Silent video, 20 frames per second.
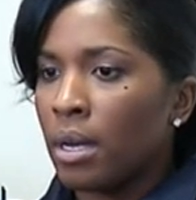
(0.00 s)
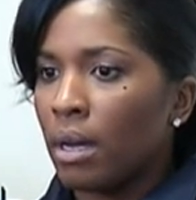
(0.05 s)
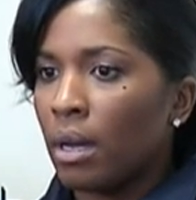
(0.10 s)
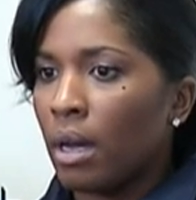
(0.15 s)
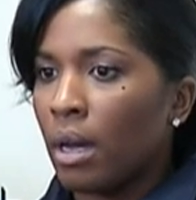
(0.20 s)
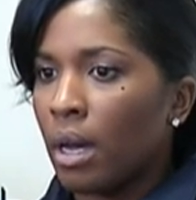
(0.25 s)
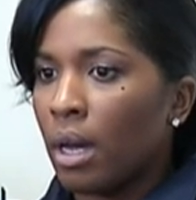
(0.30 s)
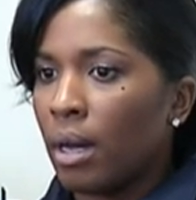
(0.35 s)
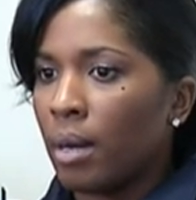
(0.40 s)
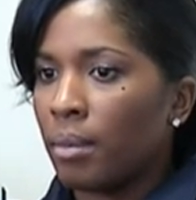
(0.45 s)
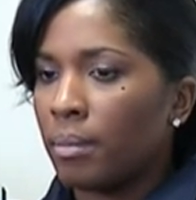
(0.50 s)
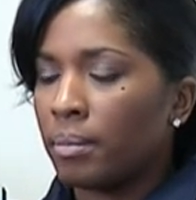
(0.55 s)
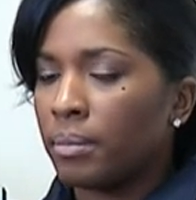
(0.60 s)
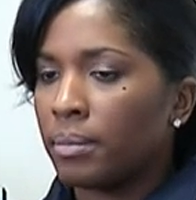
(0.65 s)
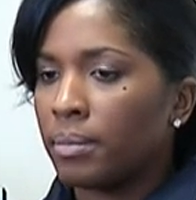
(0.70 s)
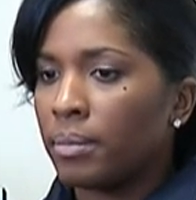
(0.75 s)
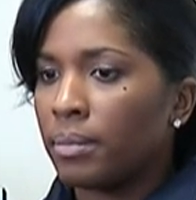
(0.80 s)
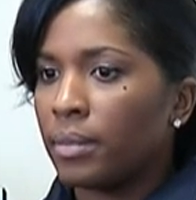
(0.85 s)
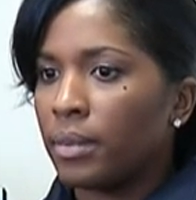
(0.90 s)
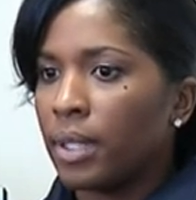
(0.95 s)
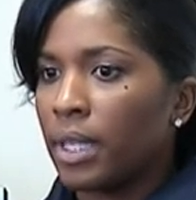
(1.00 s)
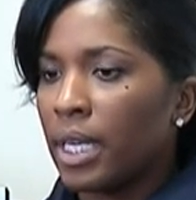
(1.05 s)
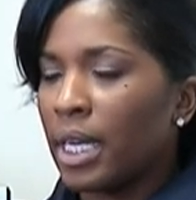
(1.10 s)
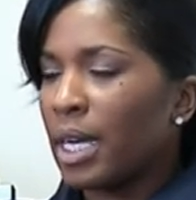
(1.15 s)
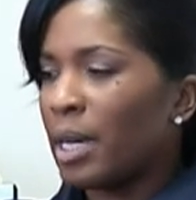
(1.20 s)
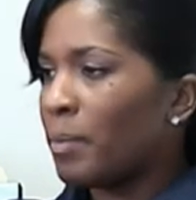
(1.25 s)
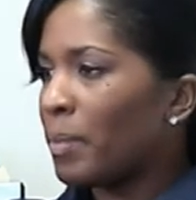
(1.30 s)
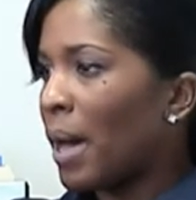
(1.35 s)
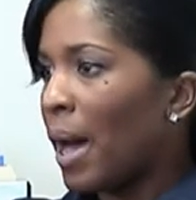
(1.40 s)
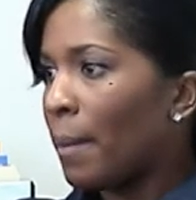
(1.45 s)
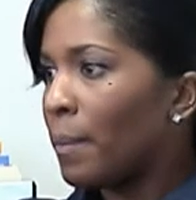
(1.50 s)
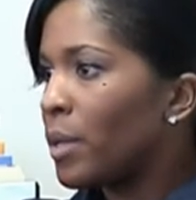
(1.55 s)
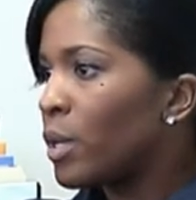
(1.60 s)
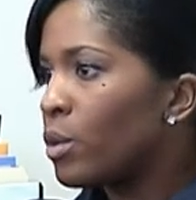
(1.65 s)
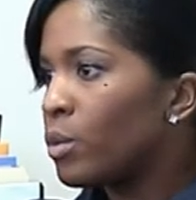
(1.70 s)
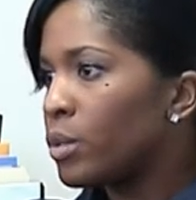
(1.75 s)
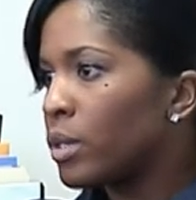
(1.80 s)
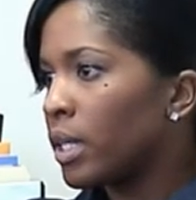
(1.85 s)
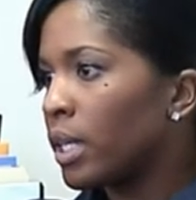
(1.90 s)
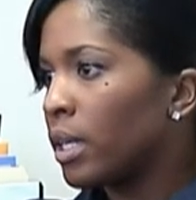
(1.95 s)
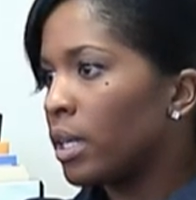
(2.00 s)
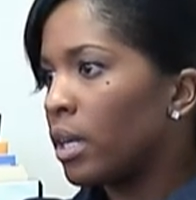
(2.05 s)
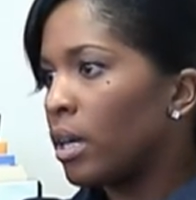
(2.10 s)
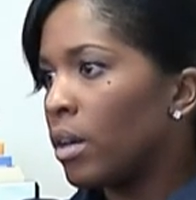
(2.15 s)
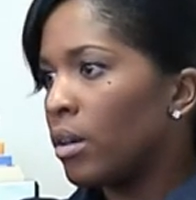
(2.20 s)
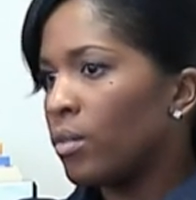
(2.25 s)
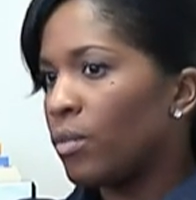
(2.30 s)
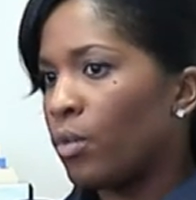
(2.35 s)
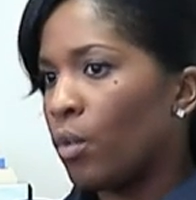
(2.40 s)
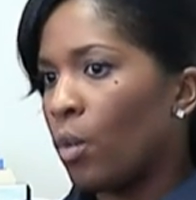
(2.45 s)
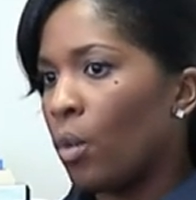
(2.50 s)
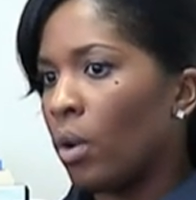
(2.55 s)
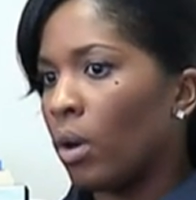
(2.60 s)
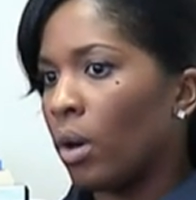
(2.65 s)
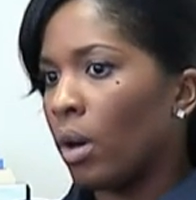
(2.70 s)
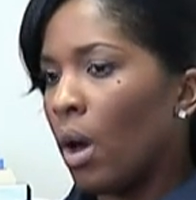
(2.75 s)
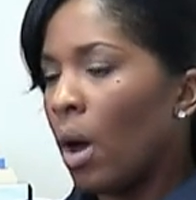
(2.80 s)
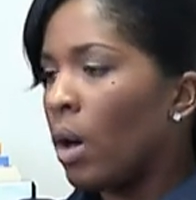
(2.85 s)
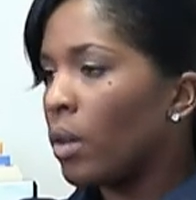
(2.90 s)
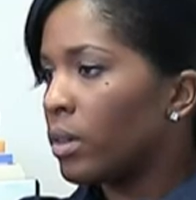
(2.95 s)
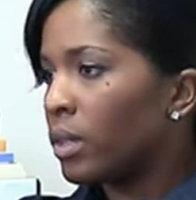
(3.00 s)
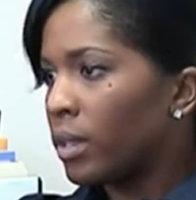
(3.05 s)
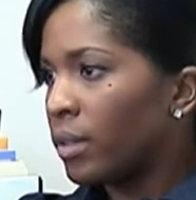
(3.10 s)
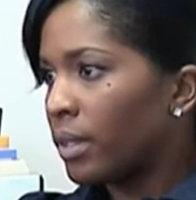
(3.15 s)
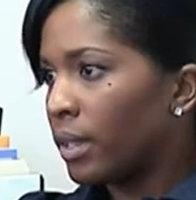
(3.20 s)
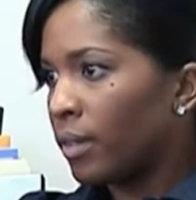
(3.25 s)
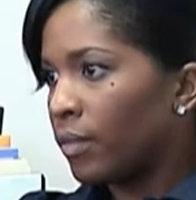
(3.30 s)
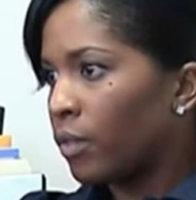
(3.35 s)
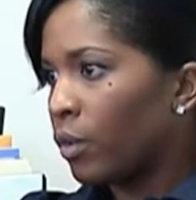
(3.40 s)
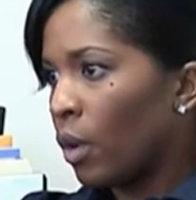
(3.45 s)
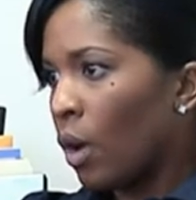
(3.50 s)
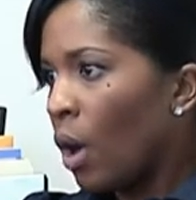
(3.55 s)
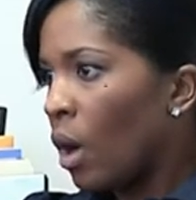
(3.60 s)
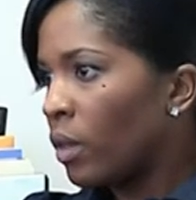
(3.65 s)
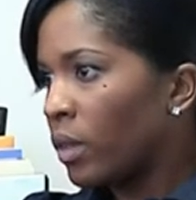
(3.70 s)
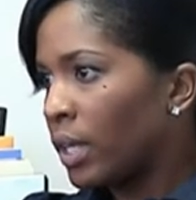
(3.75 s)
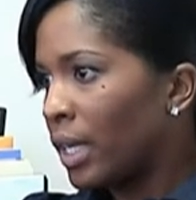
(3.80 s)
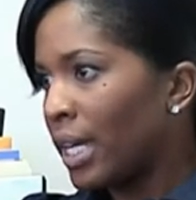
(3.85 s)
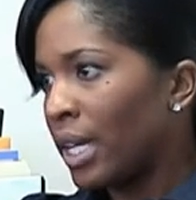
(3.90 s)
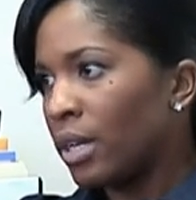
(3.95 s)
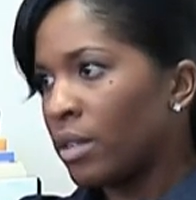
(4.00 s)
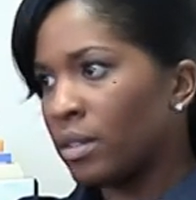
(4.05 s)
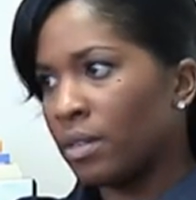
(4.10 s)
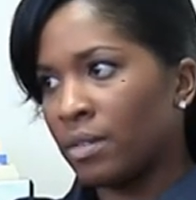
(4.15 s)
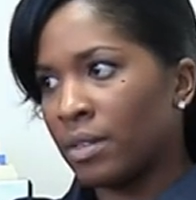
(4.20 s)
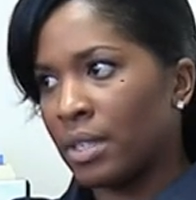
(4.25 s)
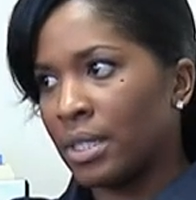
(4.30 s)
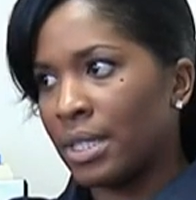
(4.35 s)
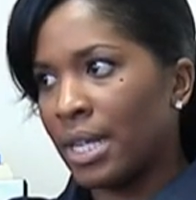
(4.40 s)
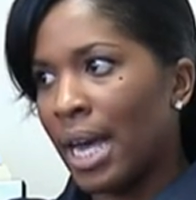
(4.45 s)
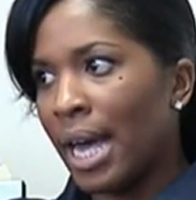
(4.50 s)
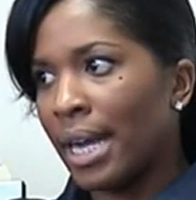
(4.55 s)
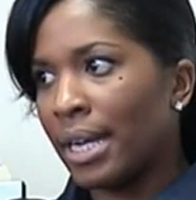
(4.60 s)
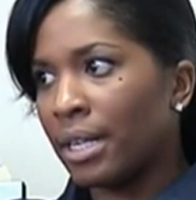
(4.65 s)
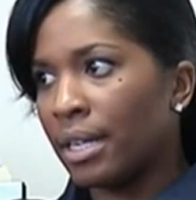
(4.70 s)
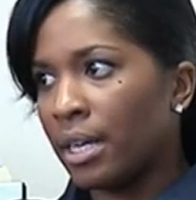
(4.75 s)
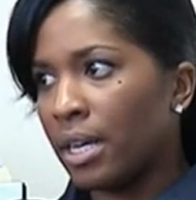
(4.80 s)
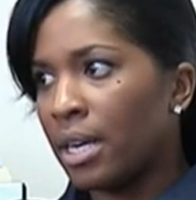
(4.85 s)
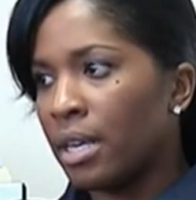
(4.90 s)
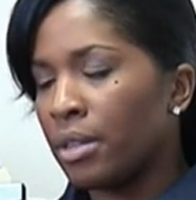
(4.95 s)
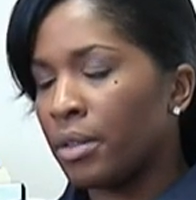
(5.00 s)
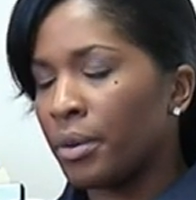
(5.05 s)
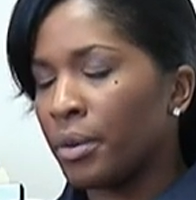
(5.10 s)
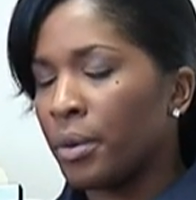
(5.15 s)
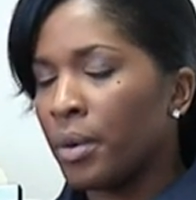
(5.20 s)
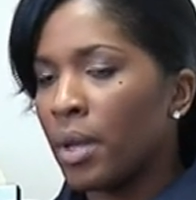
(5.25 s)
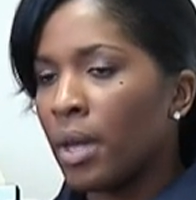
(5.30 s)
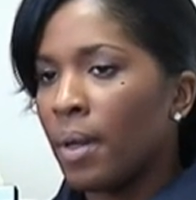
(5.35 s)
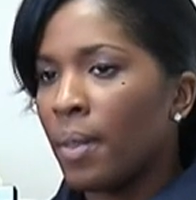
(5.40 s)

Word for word: um, hip hop music for all the for all the ills of society either.